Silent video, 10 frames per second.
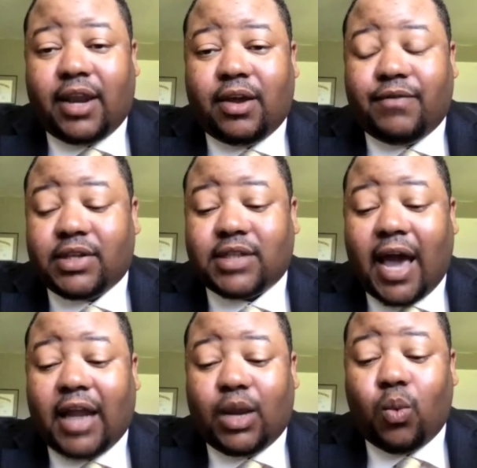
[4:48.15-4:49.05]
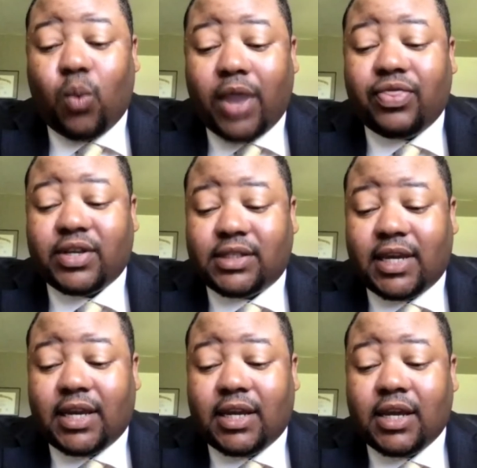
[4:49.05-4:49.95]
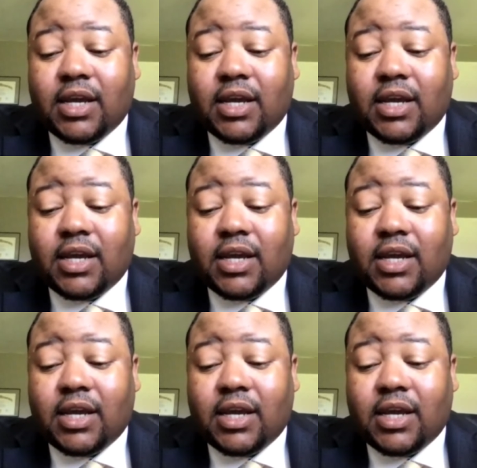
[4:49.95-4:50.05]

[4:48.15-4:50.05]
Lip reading: of exactly what the city